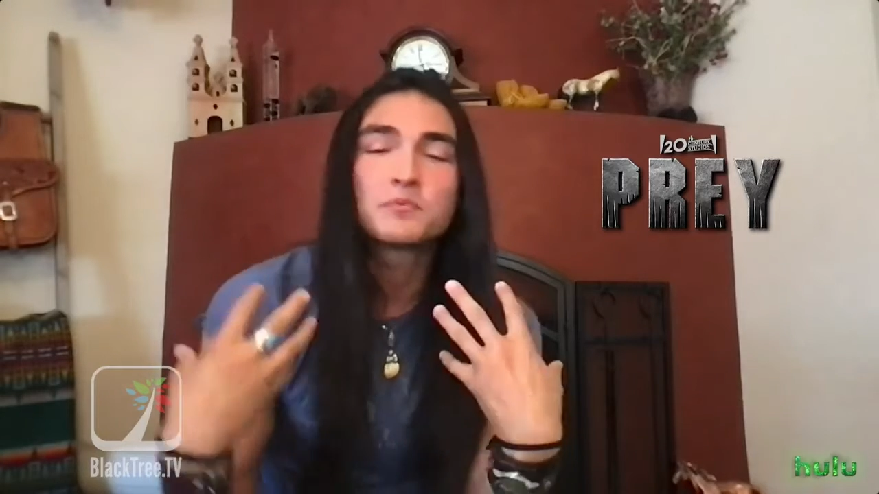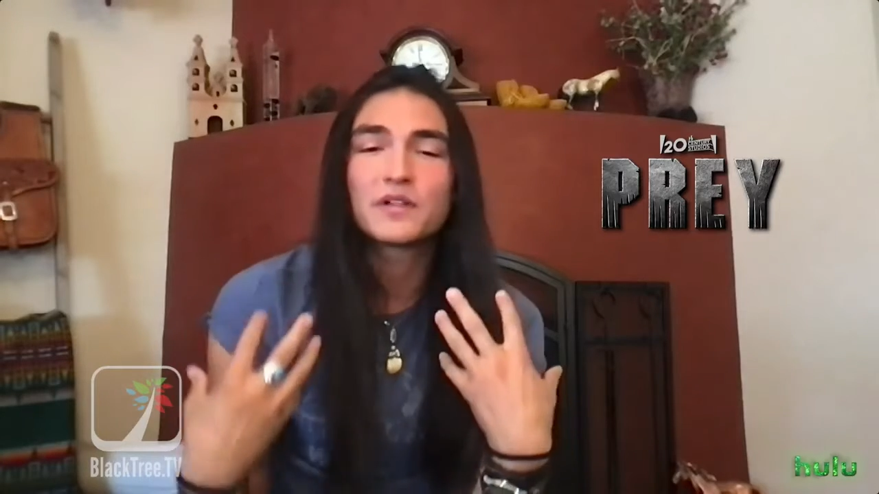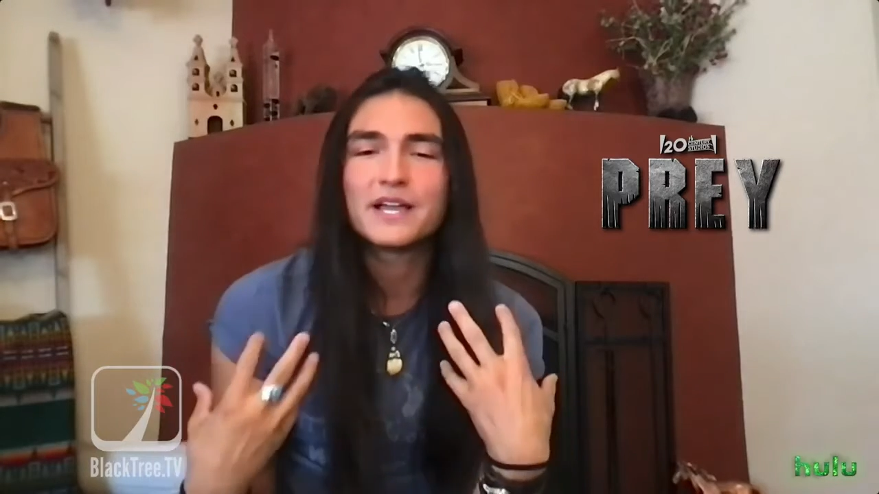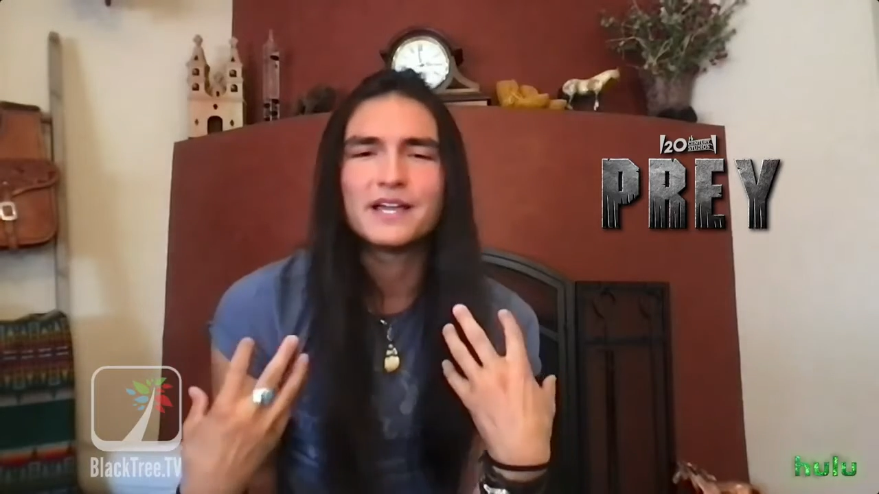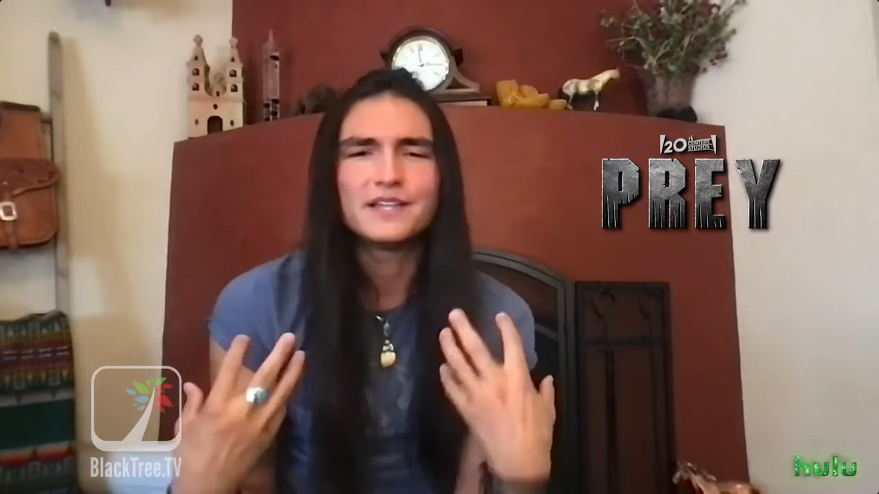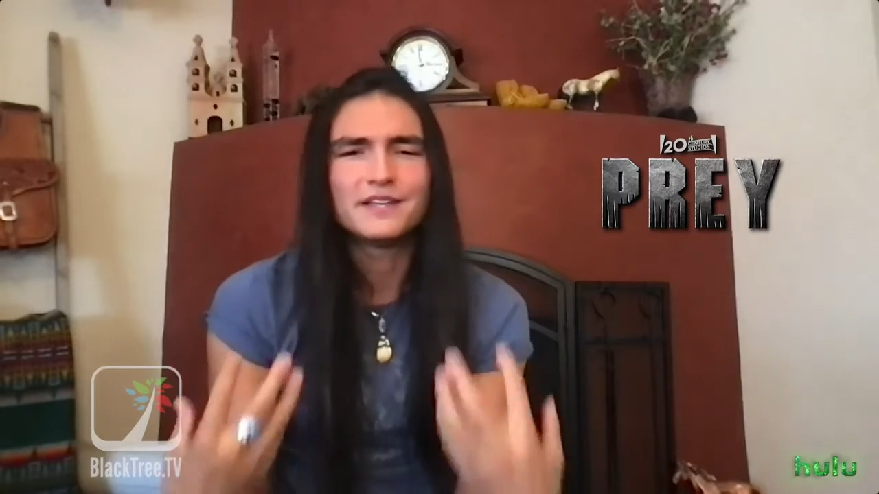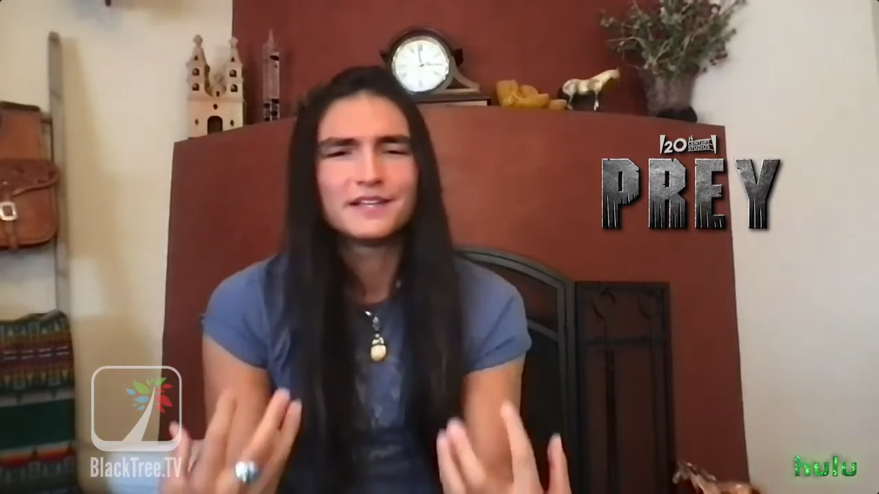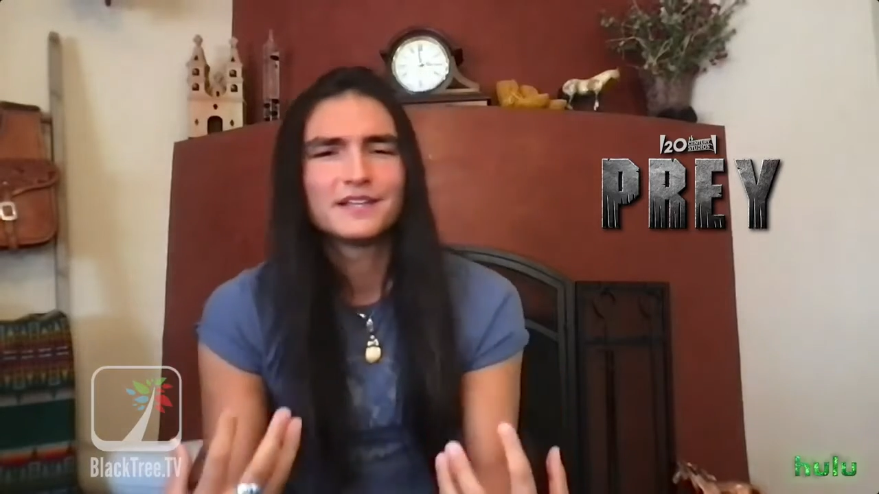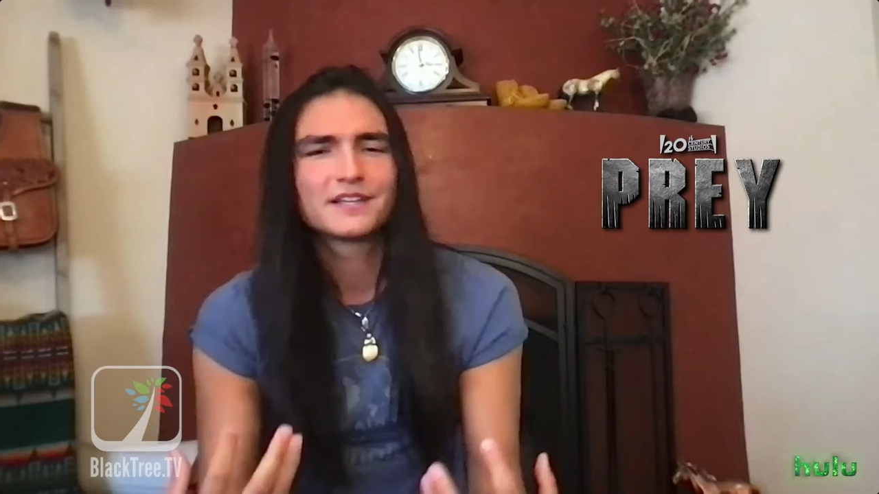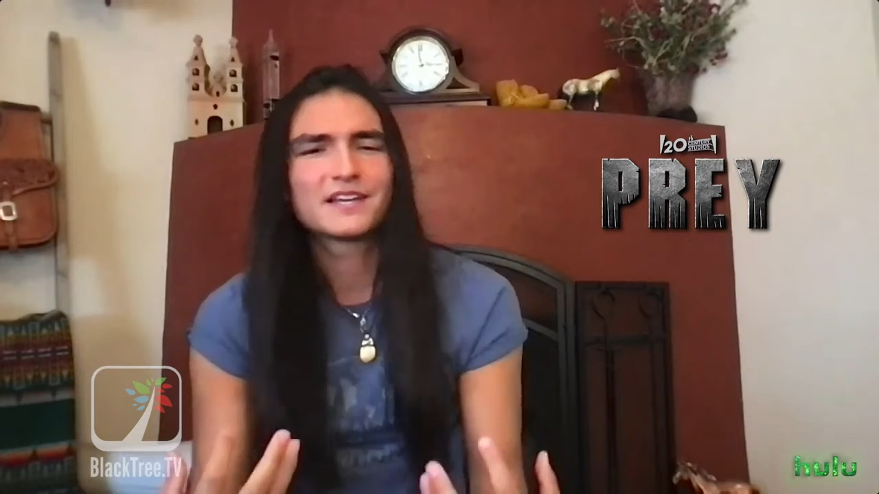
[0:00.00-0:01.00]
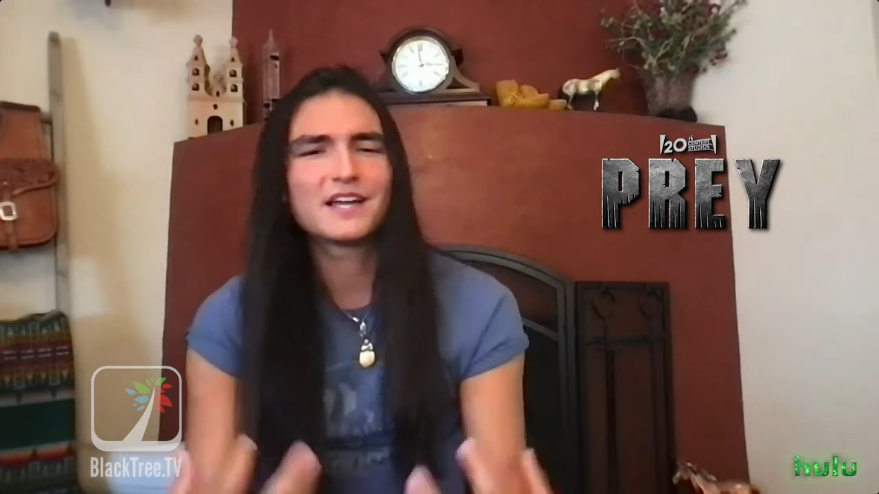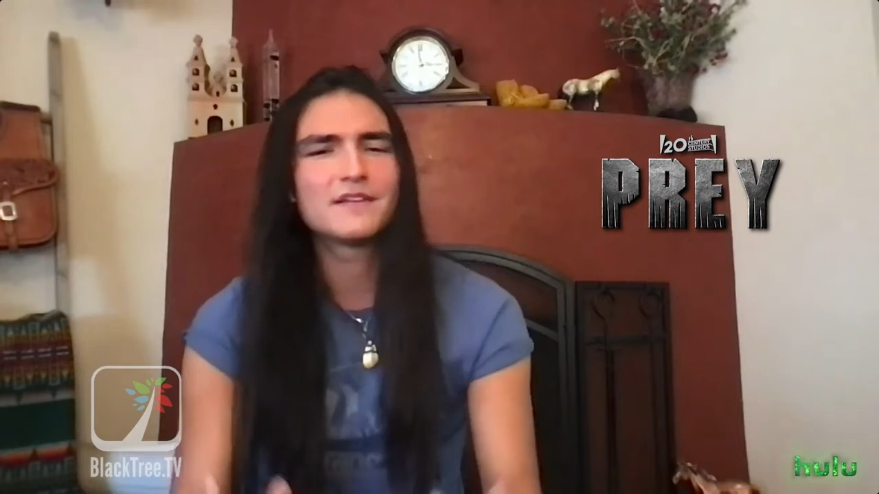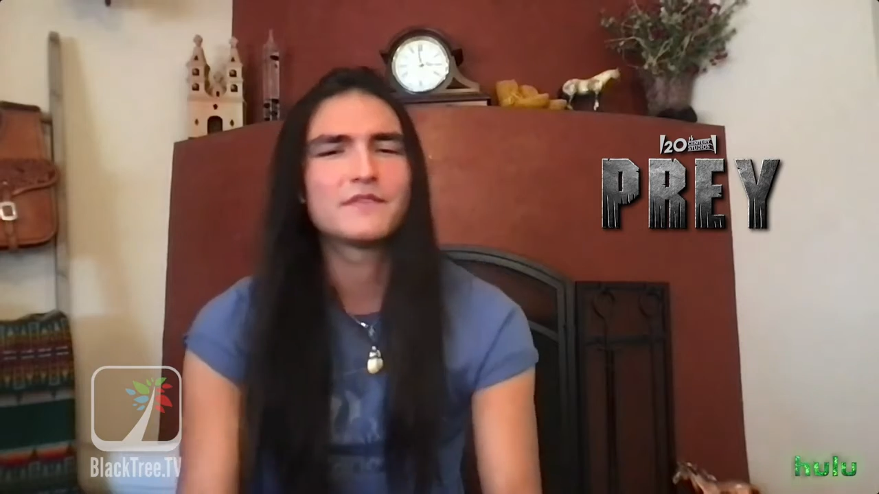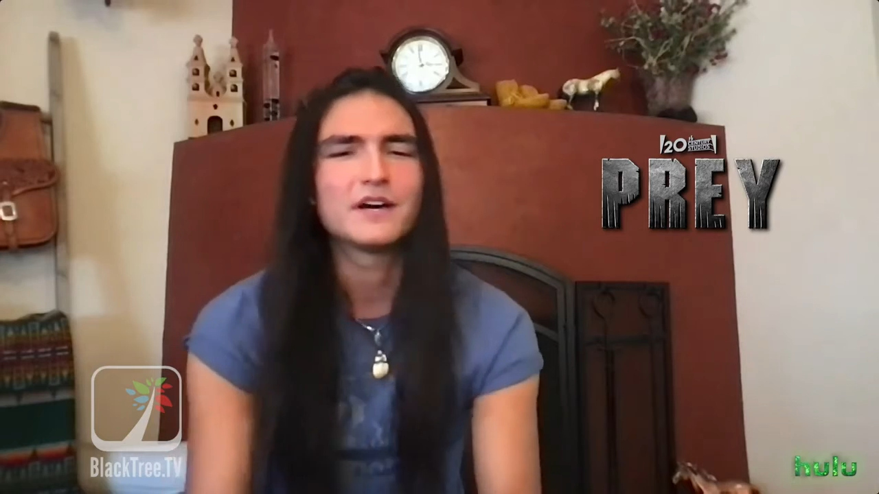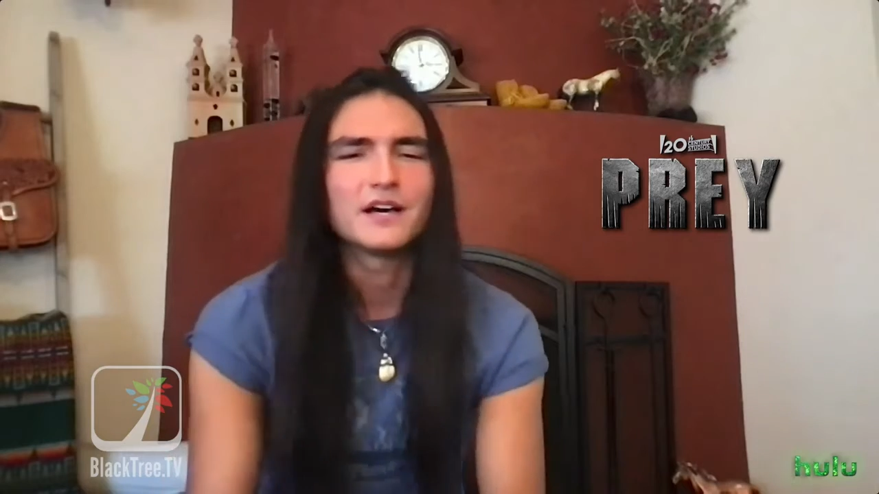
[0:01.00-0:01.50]
play kind
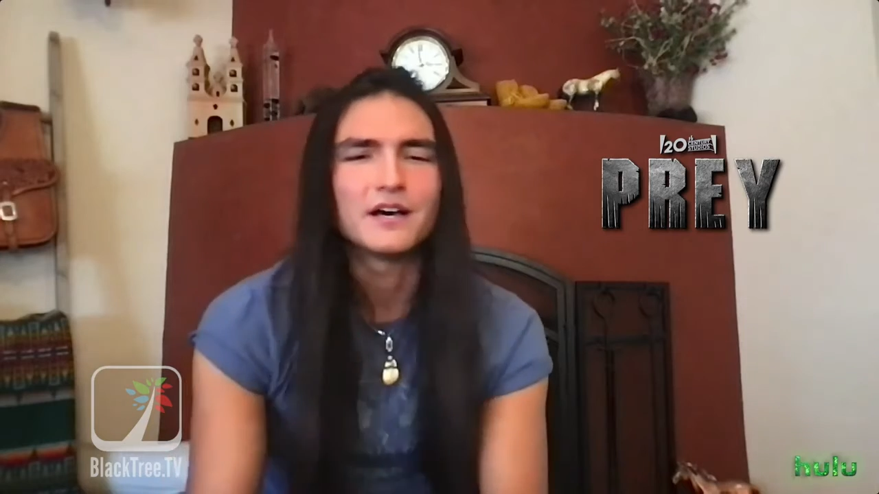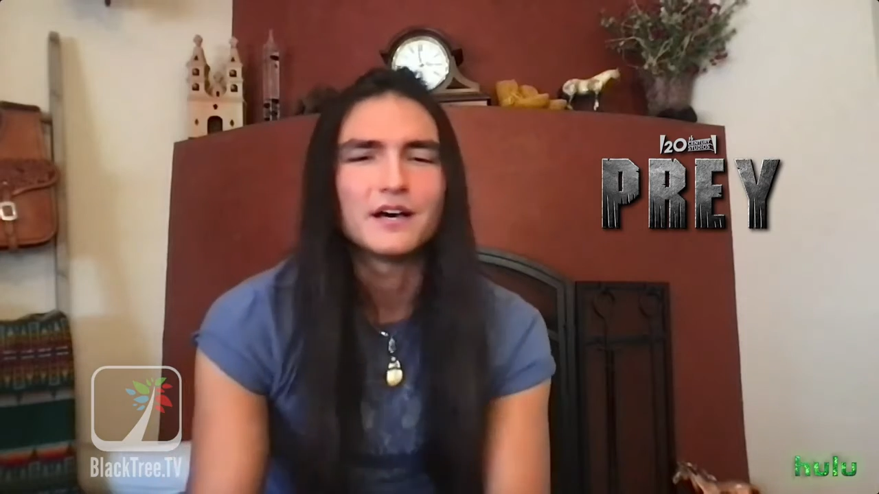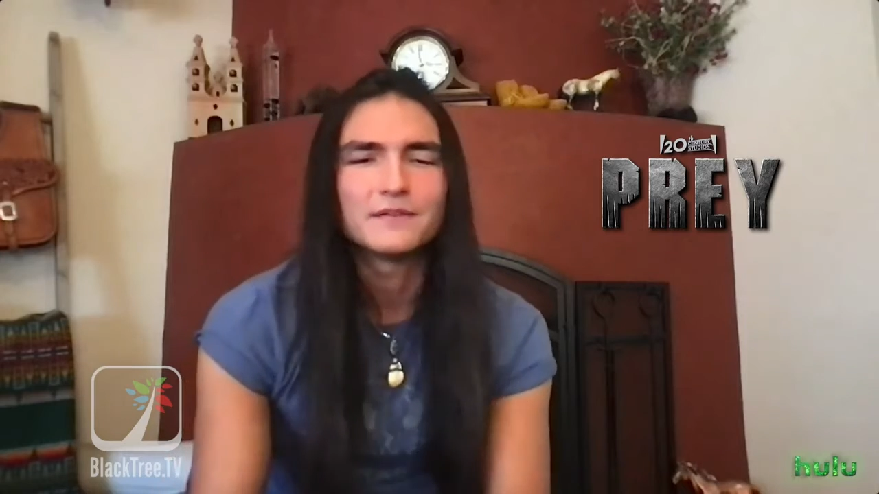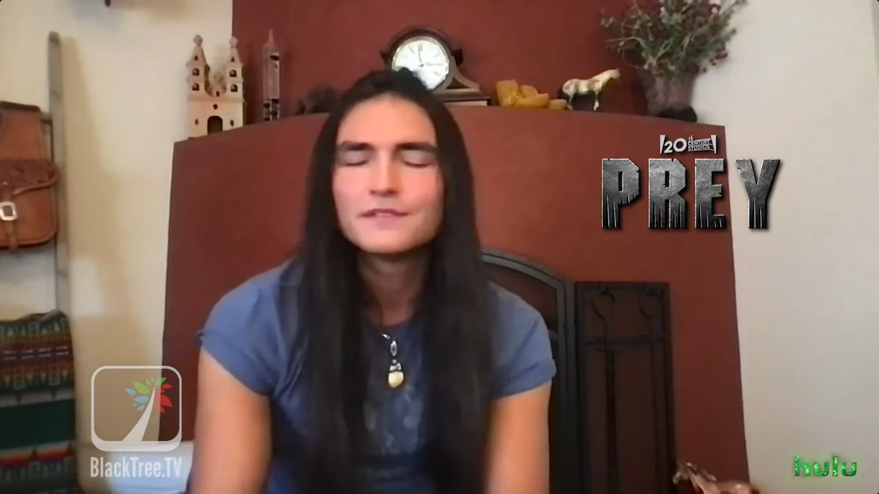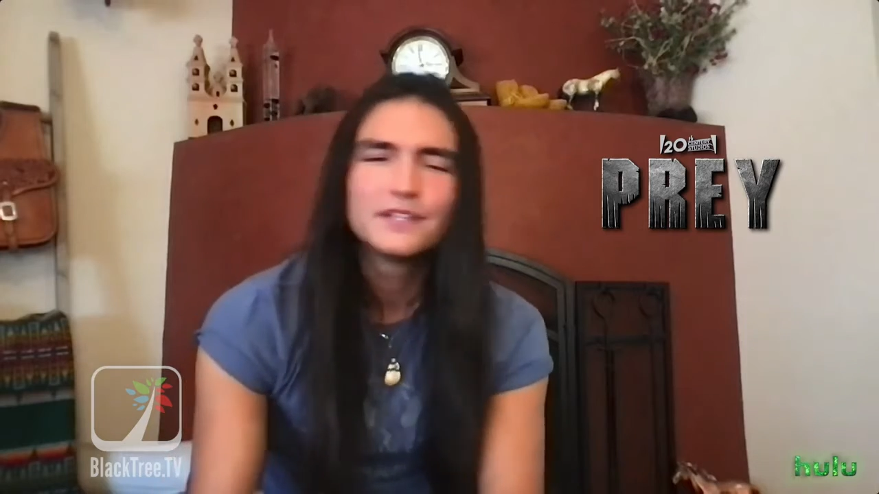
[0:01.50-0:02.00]
of a